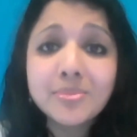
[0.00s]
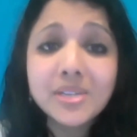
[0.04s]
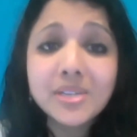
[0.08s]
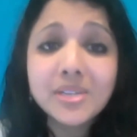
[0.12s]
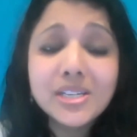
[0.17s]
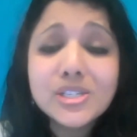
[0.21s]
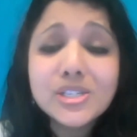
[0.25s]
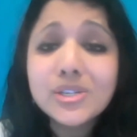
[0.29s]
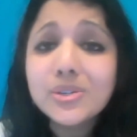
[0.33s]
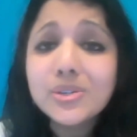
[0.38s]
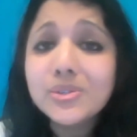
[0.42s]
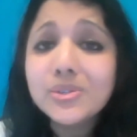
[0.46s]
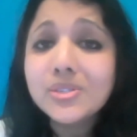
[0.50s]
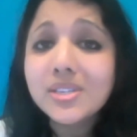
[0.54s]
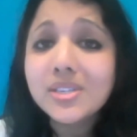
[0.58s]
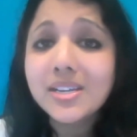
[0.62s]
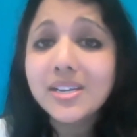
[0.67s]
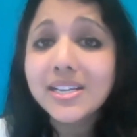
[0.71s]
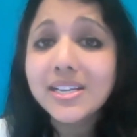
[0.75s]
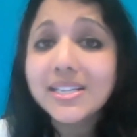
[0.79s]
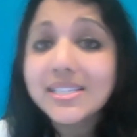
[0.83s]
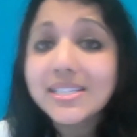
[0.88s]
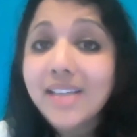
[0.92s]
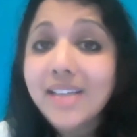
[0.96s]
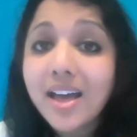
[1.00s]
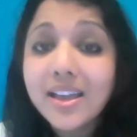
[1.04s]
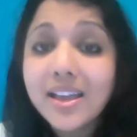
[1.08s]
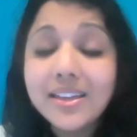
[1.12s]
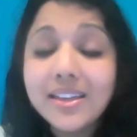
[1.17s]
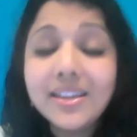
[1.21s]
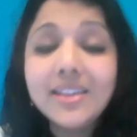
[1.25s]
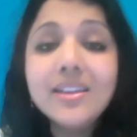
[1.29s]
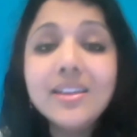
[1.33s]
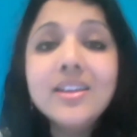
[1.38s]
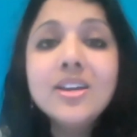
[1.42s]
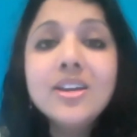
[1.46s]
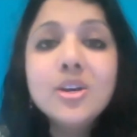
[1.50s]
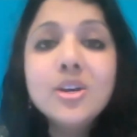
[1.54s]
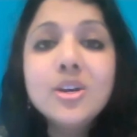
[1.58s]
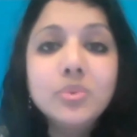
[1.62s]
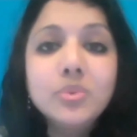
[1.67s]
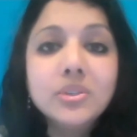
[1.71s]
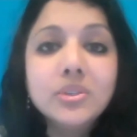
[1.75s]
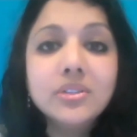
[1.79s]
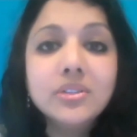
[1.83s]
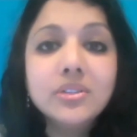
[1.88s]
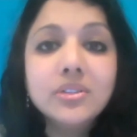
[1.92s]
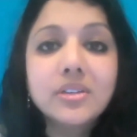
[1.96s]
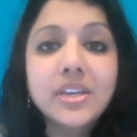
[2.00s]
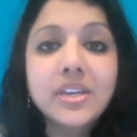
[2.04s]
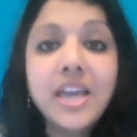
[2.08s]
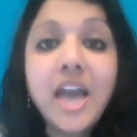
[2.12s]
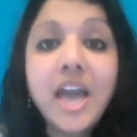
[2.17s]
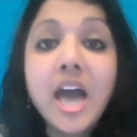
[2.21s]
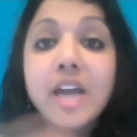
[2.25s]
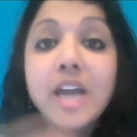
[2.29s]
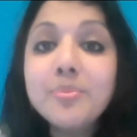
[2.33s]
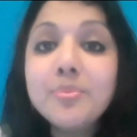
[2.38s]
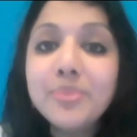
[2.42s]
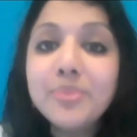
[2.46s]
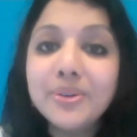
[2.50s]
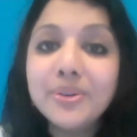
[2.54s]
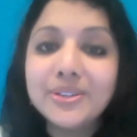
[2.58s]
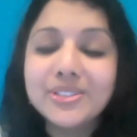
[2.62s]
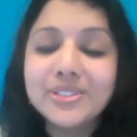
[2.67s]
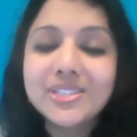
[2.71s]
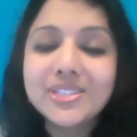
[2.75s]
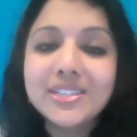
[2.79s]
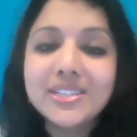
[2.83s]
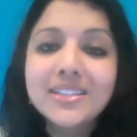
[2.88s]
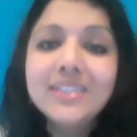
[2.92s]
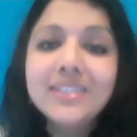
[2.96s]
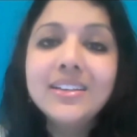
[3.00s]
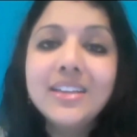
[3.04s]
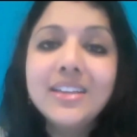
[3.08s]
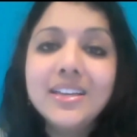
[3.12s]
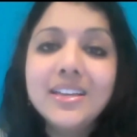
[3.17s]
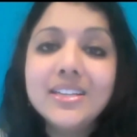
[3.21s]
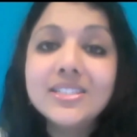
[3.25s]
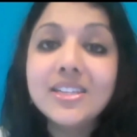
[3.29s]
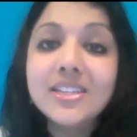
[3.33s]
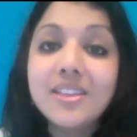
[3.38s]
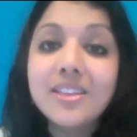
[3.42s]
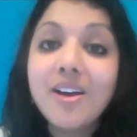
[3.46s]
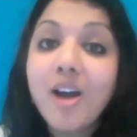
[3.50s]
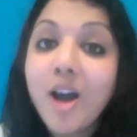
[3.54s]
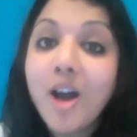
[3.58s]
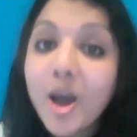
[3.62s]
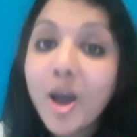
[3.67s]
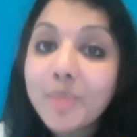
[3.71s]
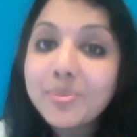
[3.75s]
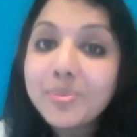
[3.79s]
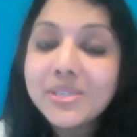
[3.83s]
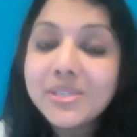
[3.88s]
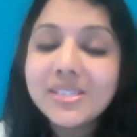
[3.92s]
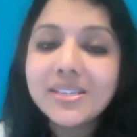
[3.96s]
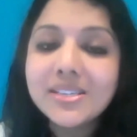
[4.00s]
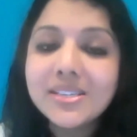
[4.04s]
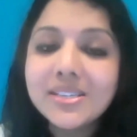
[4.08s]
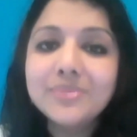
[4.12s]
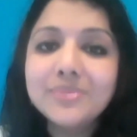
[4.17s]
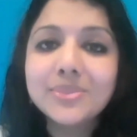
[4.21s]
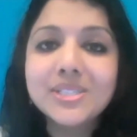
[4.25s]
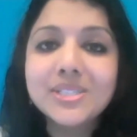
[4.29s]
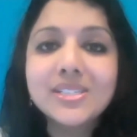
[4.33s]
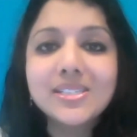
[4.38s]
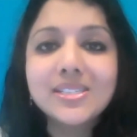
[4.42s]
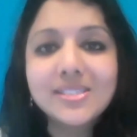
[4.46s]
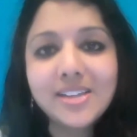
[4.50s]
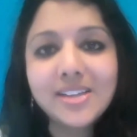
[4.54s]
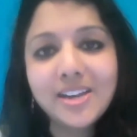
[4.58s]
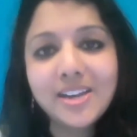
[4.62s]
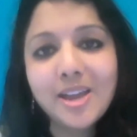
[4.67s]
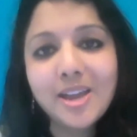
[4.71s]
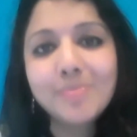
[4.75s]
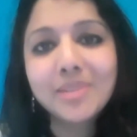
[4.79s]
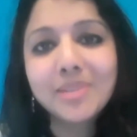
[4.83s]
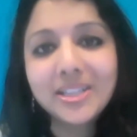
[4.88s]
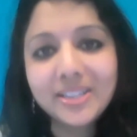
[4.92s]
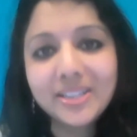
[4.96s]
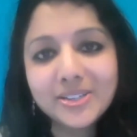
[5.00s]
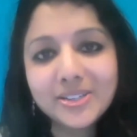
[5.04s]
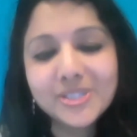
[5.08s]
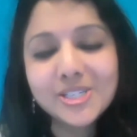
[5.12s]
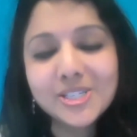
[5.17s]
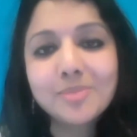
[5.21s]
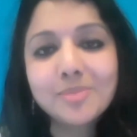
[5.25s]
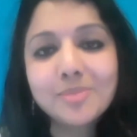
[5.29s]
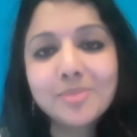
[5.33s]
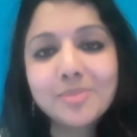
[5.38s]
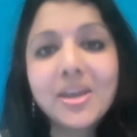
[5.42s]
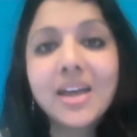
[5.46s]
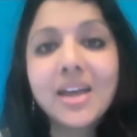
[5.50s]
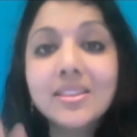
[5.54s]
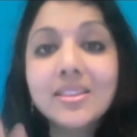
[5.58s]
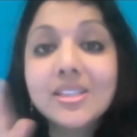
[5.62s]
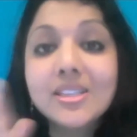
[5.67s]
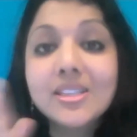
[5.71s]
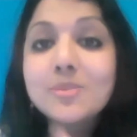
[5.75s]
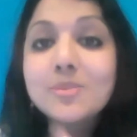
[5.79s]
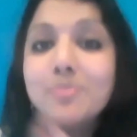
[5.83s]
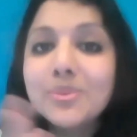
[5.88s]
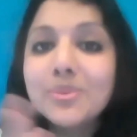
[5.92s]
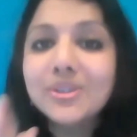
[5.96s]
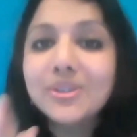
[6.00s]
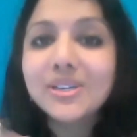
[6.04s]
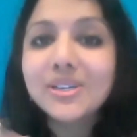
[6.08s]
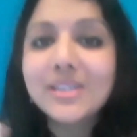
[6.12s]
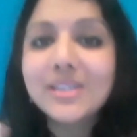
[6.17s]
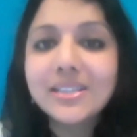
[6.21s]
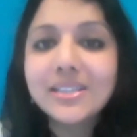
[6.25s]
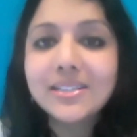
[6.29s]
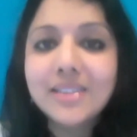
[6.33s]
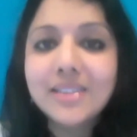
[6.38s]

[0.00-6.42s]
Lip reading: issues and anxiety will catapult into the opposite, which is dynamic leadership. And this book